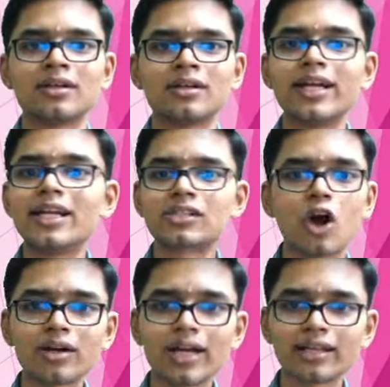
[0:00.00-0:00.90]
It is
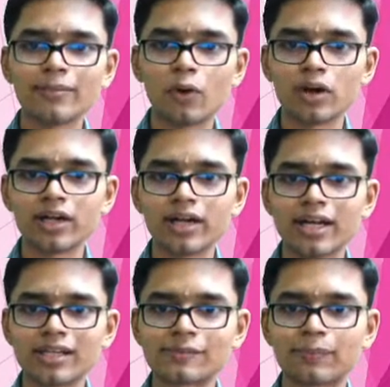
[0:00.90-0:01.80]
not like the modern
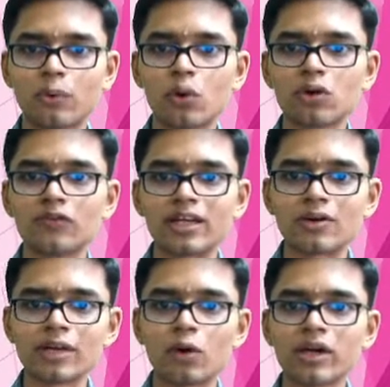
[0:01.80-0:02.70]
day spoked wheel.
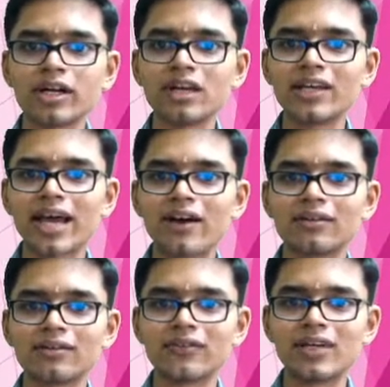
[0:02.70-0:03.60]
Okay, modern day we
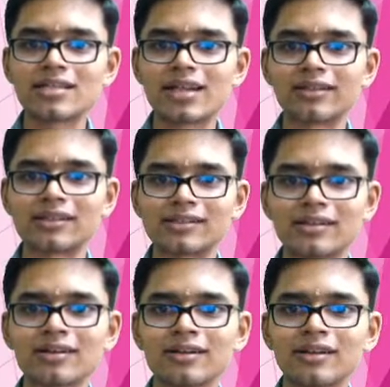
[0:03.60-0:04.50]
have wheels like this.
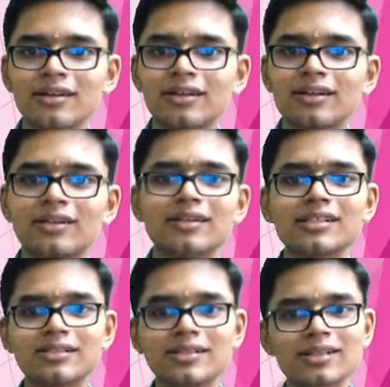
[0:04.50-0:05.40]
Now,
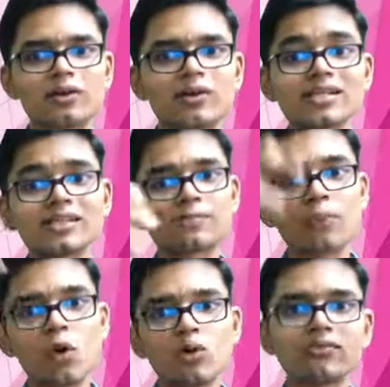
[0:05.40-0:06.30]
these are known as
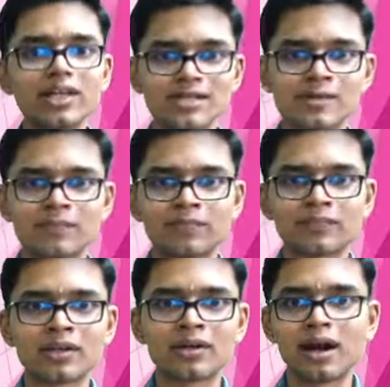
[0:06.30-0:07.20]
spoked wheels.
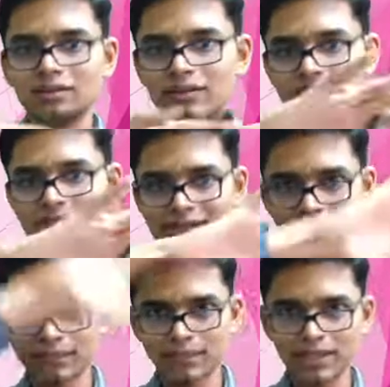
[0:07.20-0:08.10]
Otherwise, it is
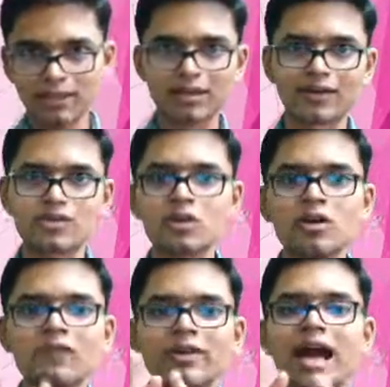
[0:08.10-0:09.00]
completely covered.
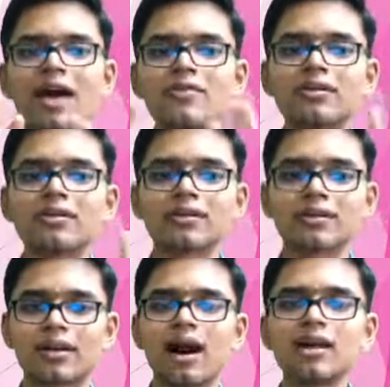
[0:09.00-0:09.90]
So we have
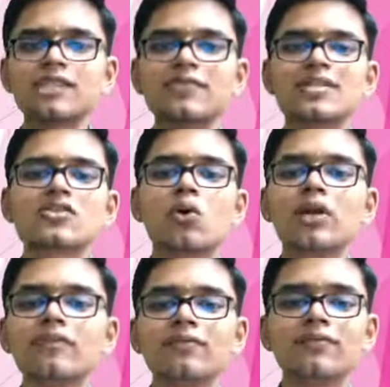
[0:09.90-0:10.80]
carts with
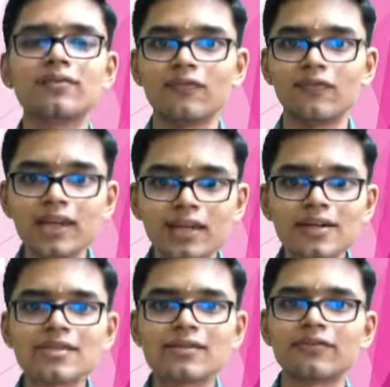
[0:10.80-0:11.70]
solid
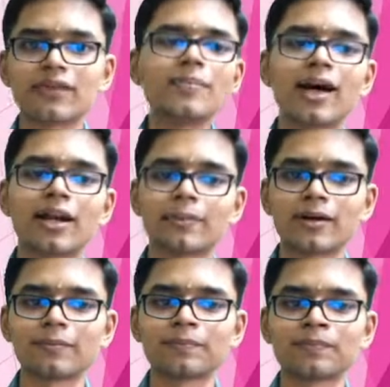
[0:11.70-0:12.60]
wheels from
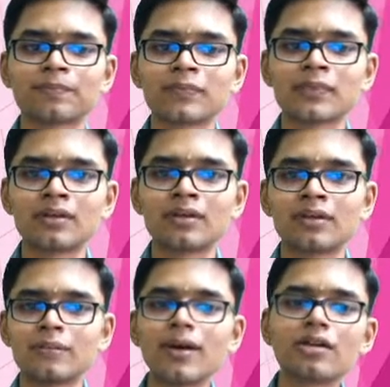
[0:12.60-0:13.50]
Harappa,
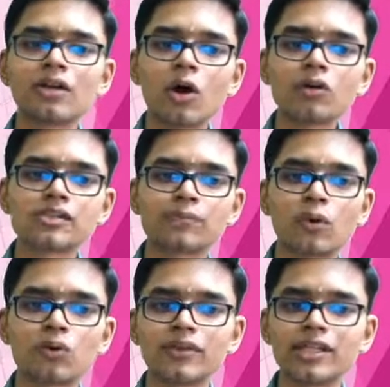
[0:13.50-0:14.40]
but not
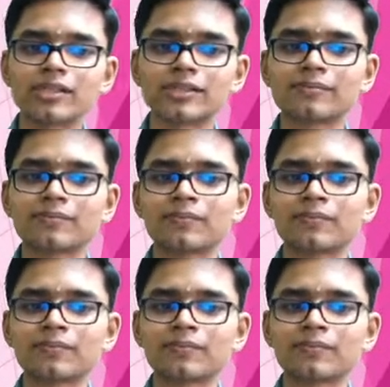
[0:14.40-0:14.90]
spoked wheels.